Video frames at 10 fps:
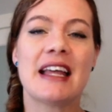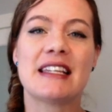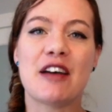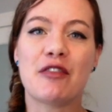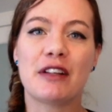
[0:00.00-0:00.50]

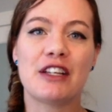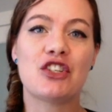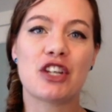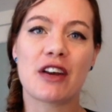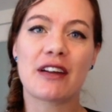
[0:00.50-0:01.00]
Definitely
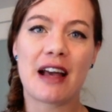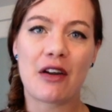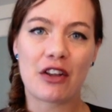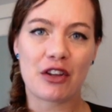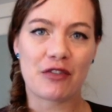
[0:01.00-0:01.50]
share it
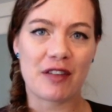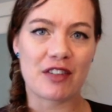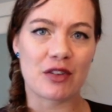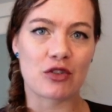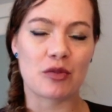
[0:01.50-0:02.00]
out on your
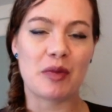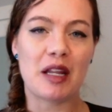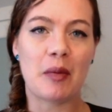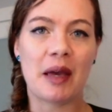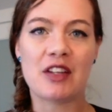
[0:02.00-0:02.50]
favorite social
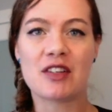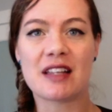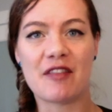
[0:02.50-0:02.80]
media pages